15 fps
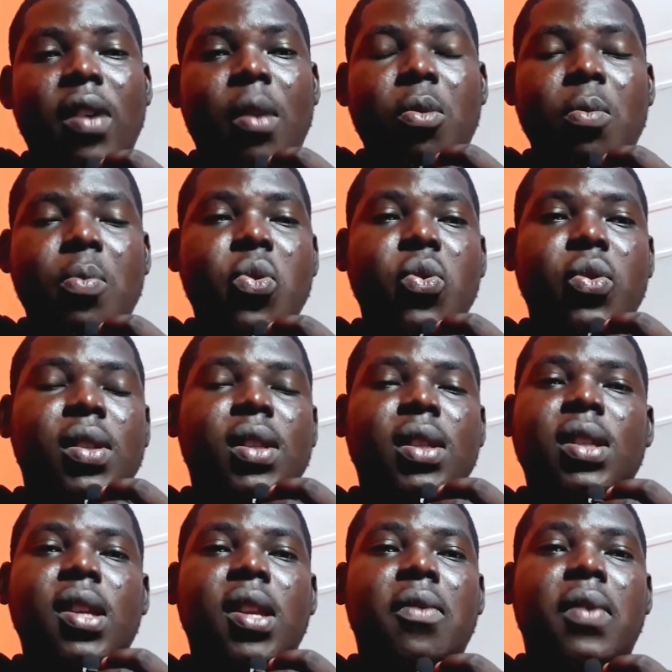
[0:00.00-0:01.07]
I never
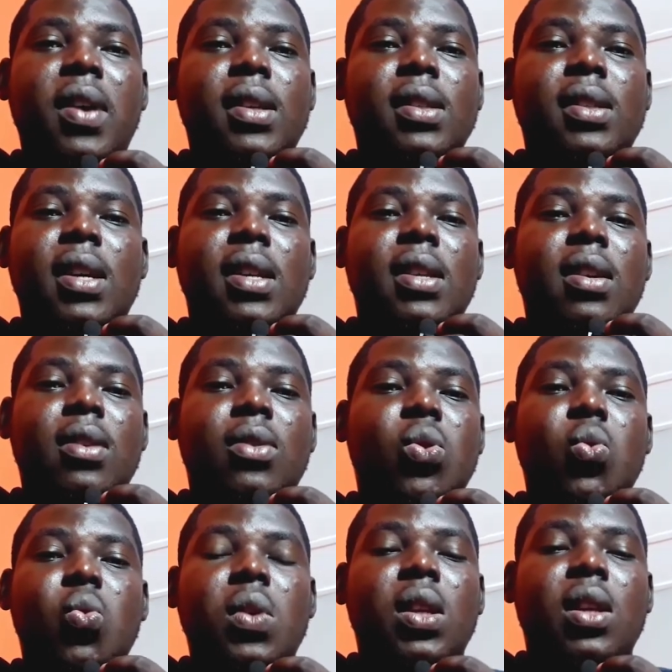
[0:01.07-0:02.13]
proposed. She never said
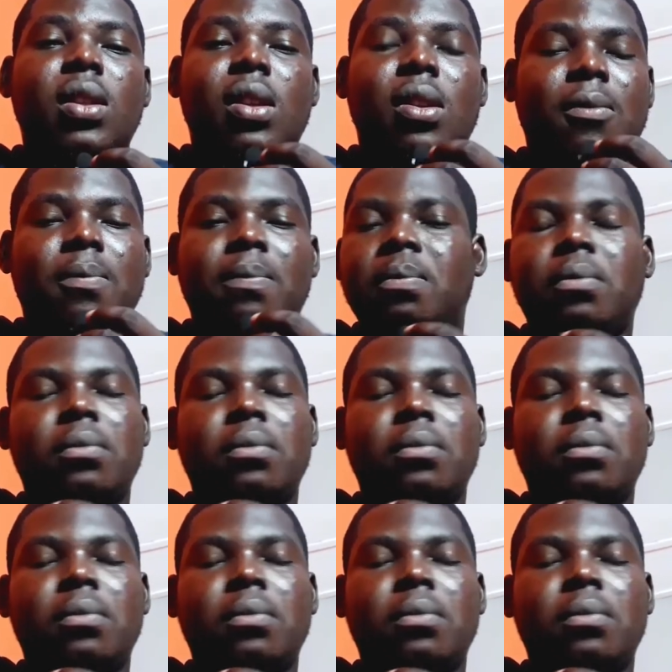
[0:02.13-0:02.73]
yes to anything.